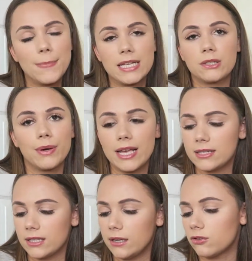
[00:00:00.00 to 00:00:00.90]
But this one
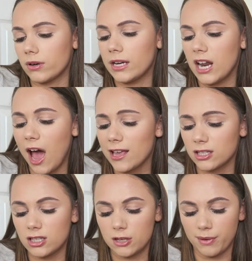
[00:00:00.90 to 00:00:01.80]
isn't. It was really nice,
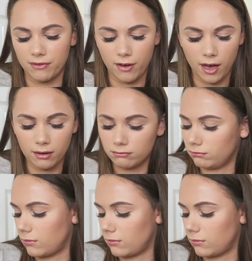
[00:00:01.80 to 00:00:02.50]
to be fair.